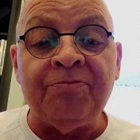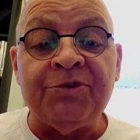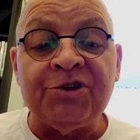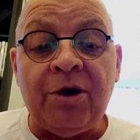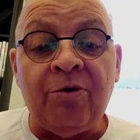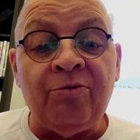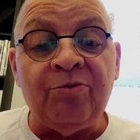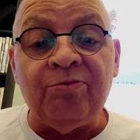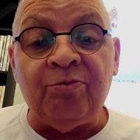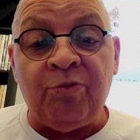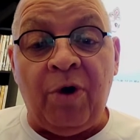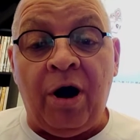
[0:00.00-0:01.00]
So
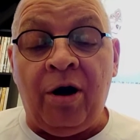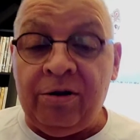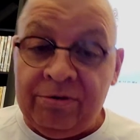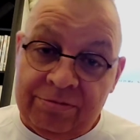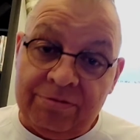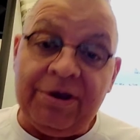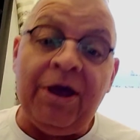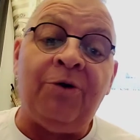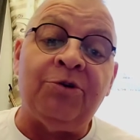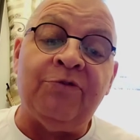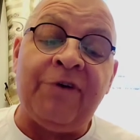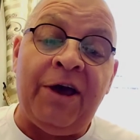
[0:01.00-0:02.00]
I'll get
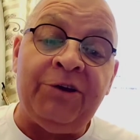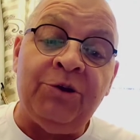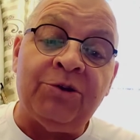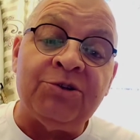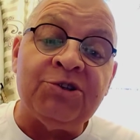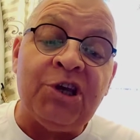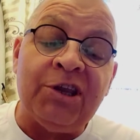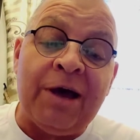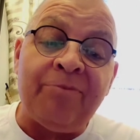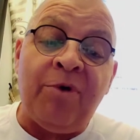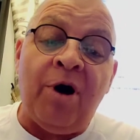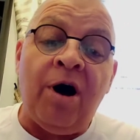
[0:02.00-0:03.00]
on to that, and you can see
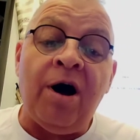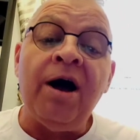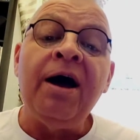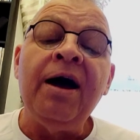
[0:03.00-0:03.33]
that part,